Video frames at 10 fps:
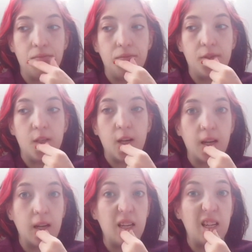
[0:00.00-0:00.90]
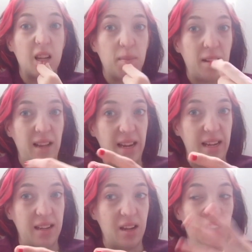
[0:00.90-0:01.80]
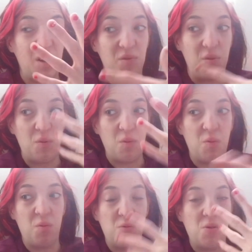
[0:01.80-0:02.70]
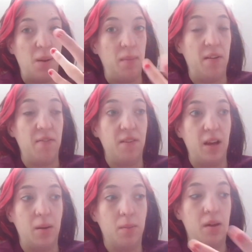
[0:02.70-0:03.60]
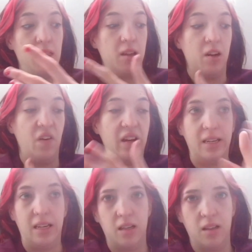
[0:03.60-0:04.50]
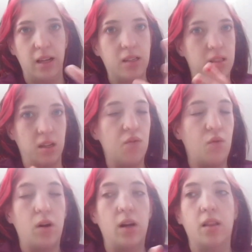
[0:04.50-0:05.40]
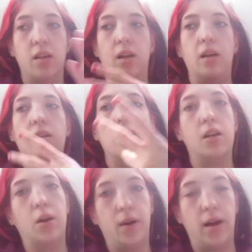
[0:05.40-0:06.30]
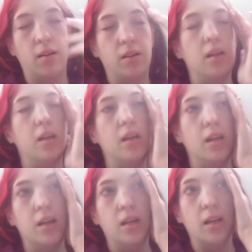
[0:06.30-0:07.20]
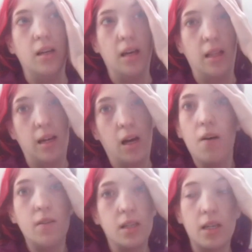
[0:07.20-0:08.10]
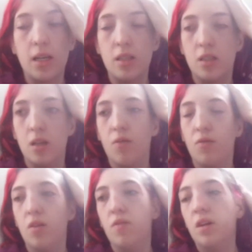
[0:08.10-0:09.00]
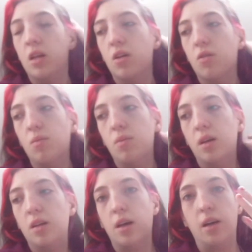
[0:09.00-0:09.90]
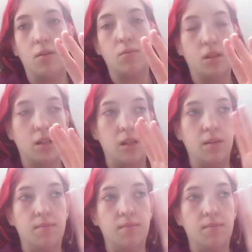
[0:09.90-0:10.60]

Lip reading: So I kinda need a plan of what I'm gonna film, and then if I need like stuff for it, then I need to go out and like obviously get stuff for the video, but I don't really